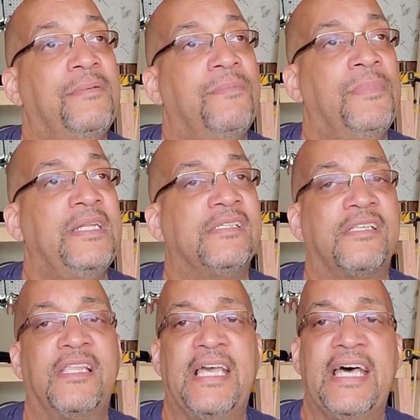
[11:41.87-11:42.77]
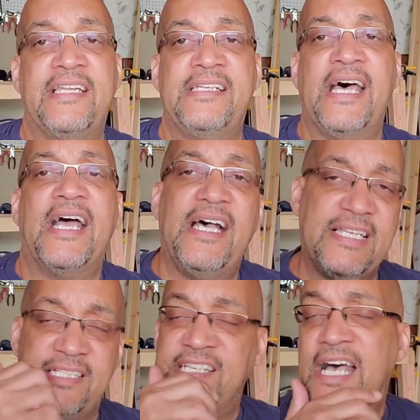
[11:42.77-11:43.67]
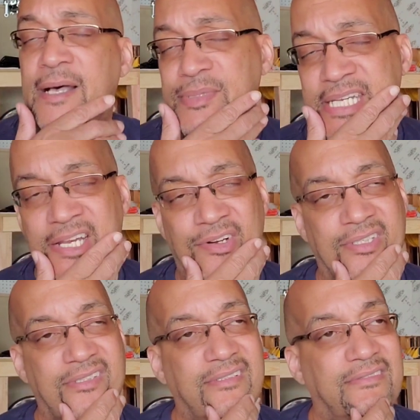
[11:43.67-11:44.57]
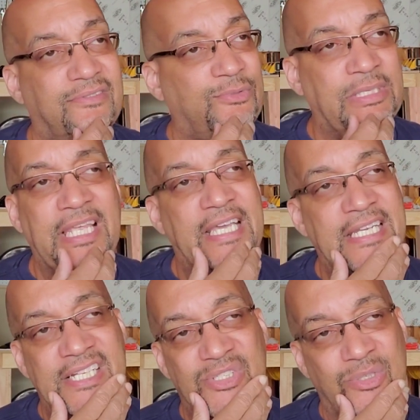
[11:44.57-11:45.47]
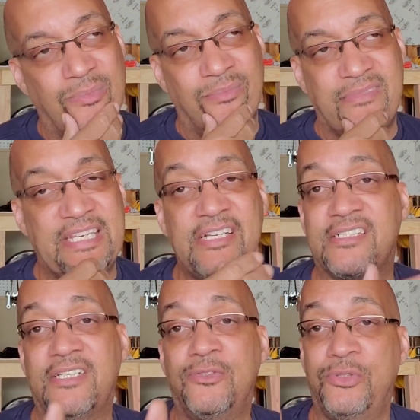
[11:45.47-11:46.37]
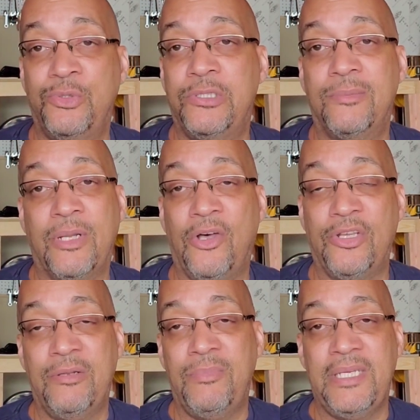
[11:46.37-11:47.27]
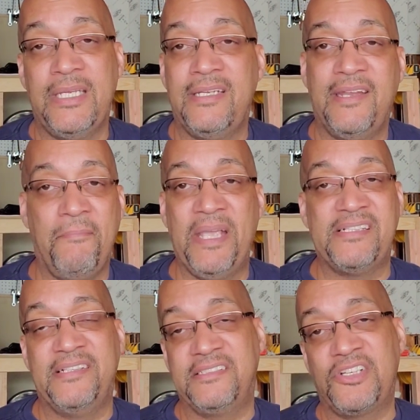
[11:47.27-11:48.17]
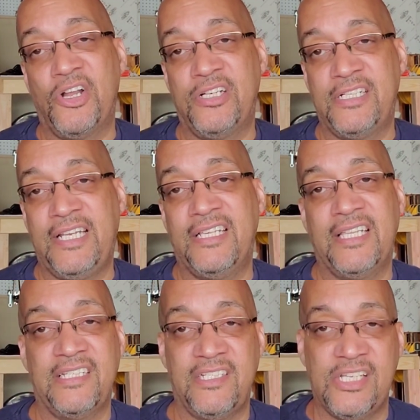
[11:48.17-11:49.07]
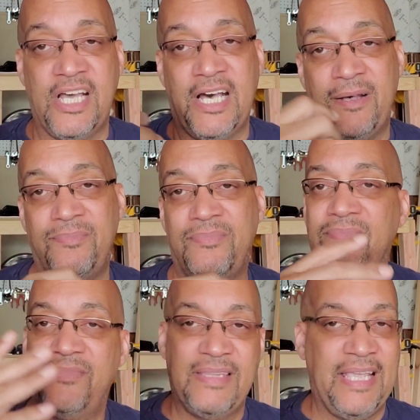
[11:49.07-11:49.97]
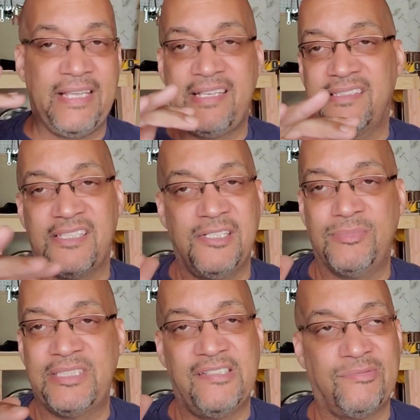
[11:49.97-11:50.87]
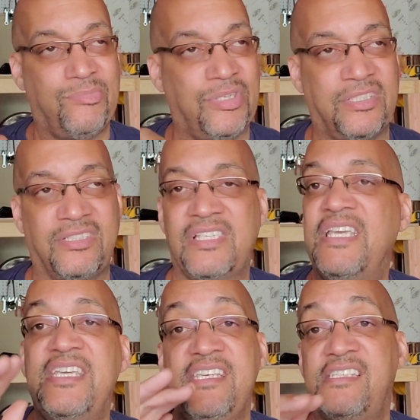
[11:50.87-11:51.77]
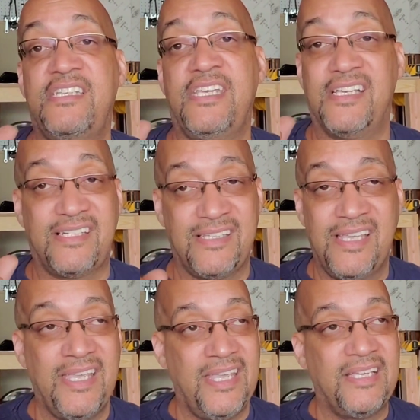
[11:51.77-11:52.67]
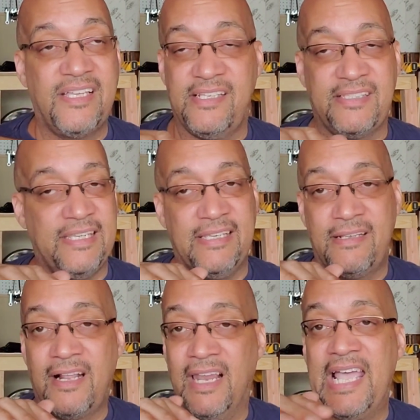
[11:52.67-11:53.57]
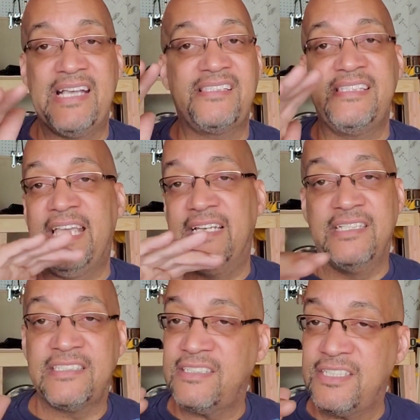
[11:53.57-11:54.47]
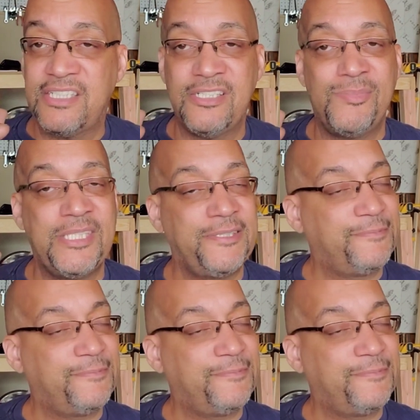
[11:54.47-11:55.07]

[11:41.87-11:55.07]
me and this other guy at the job, Terrence, we laid into him. Terrence knew him longer than me. They basically started together at the job. They consider themselves brothers. He's ticked. He said, Glass, he ain't listening to me.